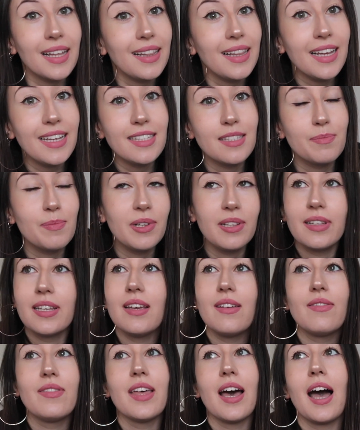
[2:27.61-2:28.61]
let's
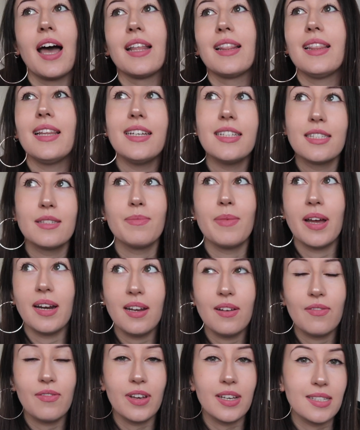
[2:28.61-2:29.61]
believe that, let's
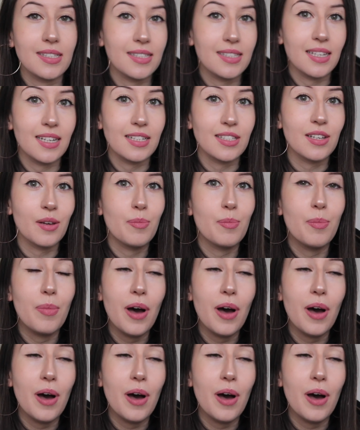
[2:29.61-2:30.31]
manifest it.